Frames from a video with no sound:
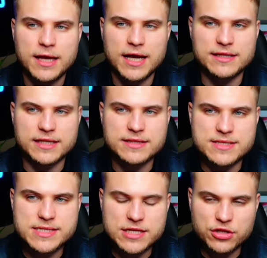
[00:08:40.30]
I think the
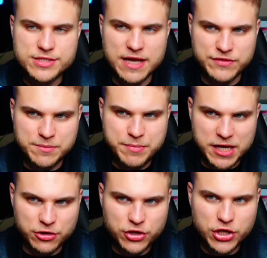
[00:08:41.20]
Steelers have the
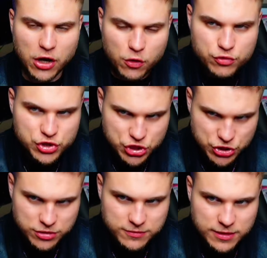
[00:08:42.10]
better
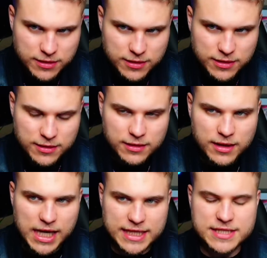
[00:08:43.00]
coach.
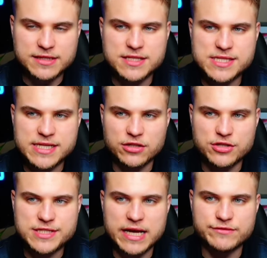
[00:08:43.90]
I think the
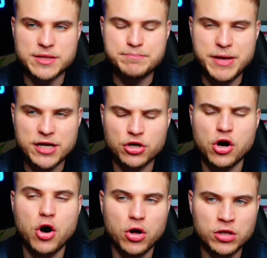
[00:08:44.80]
Steelers have the
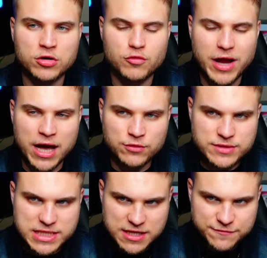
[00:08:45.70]
better
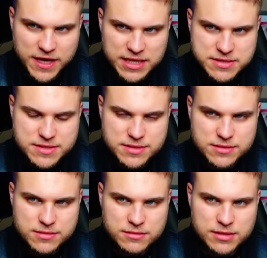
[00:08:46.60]
all-around defense.